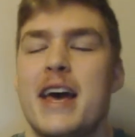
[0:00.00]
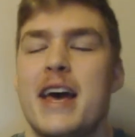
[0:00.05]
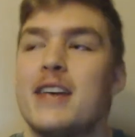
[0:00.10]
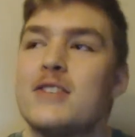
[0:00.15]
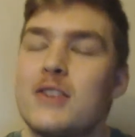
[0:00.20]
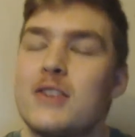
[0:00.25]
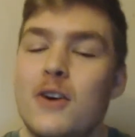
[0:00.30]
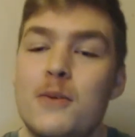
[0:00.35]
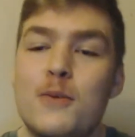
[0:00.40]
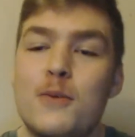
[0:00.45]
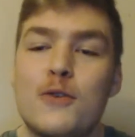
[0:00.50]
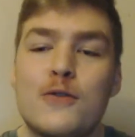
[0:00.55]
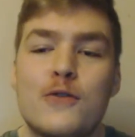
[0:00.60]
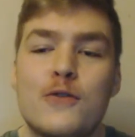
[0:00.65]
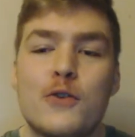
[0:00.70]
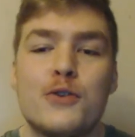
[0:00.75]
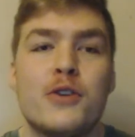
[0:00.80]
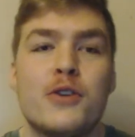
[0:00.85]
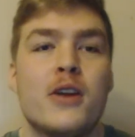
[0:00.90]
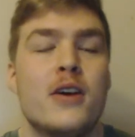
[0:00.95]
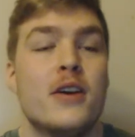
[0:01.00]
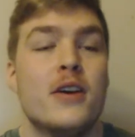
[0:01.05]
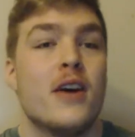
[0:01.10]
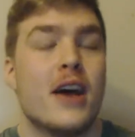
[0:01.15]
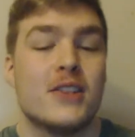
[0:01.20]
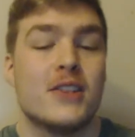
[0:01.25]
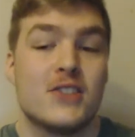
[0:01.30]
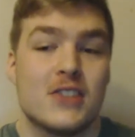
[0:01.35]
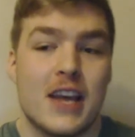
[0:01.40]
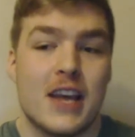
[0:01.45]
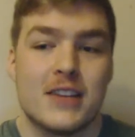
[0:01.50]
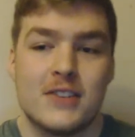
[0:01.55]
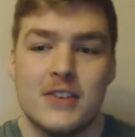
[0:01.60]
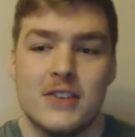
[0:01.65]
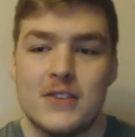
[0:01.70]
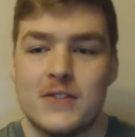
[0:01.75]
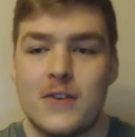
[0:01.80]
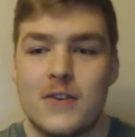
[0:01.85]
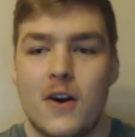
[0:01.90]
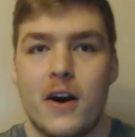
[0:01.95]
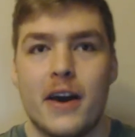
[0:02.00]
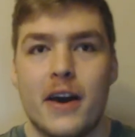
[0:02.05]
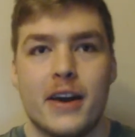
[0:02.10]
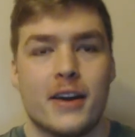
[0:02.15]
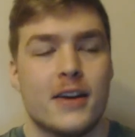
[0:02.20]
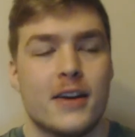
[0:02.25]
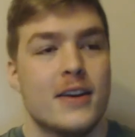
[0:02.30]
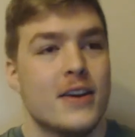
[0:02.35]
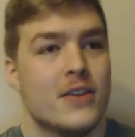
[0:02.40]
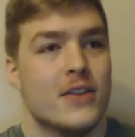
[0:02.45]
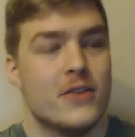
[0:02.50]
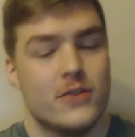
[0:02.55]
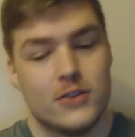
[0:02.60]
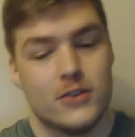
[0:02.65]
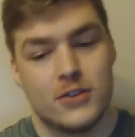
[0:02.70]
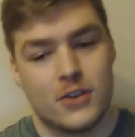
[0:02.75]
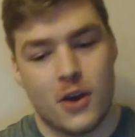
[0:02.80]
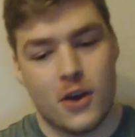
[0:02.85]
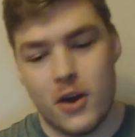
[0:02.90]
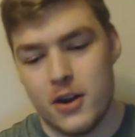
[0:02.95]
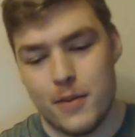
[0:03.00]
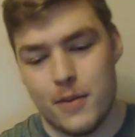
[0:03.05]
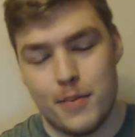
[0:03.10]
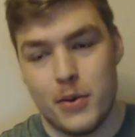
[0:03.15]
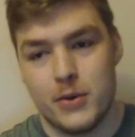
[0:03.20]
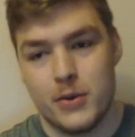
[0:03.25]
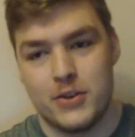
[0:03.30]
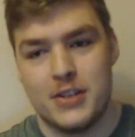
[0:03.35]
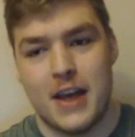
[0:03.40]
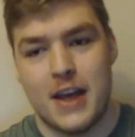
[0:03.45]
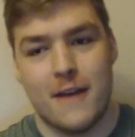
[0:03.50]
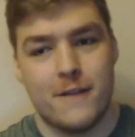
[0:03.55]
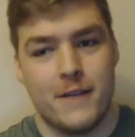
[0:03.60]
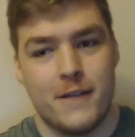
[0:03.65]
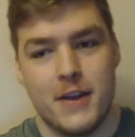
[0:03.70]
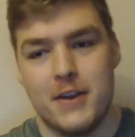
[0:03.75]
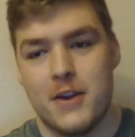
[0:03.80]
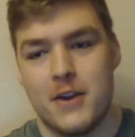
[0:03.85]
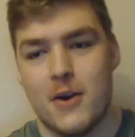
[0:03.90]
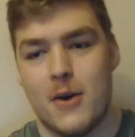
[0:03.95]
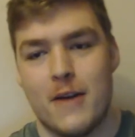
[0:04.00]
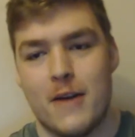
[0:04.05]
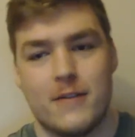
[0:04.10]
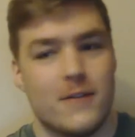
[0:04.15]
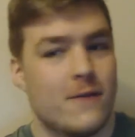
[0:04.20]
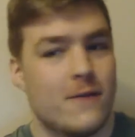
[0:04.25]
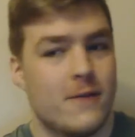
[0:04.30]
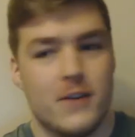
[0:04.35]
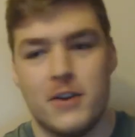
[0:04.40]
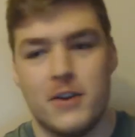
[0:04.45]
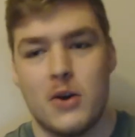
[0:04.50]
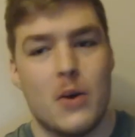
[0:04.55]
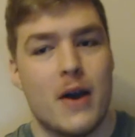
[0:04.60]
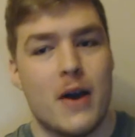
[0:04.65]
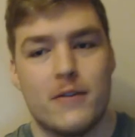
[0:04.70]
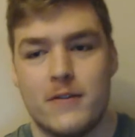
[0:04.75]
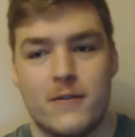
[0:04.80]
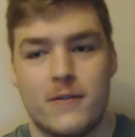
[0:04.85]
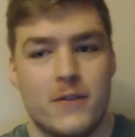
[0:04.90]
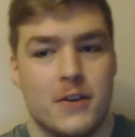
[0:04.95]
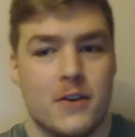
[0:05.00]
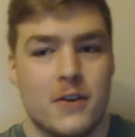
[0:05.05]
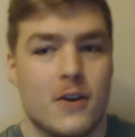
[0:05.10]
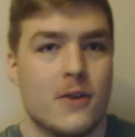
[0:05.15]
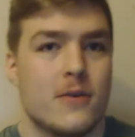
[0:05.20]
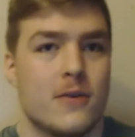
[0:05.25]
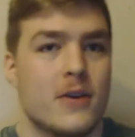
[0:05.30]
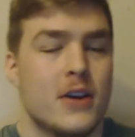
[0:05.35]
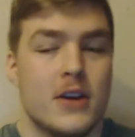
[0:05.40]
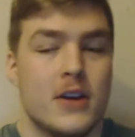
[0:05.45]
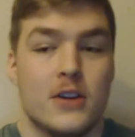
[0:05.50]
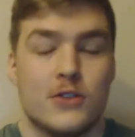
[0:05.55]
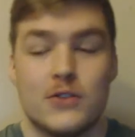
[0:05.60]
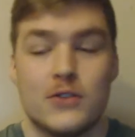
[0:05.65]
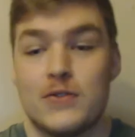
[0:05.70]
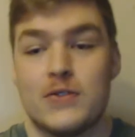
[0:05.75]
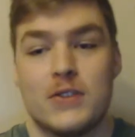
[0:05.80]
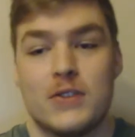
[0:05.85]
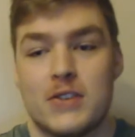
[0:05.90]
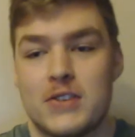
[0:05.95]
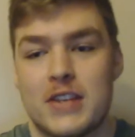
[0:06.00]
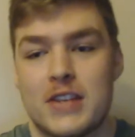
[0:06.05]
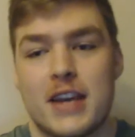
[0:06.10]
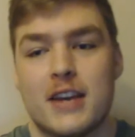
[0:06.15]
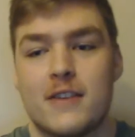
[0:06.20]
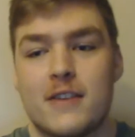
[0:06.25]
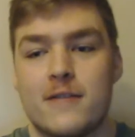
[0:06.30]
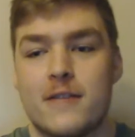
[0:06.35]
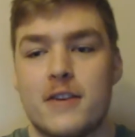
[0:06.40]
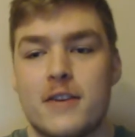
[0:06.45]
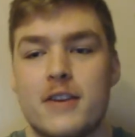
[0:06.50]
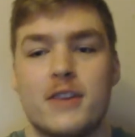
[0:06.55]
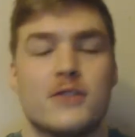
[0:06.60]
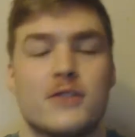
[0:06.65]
It's a lot more fun and satisfying than just going and pushing out video after video after video just for the sake of it.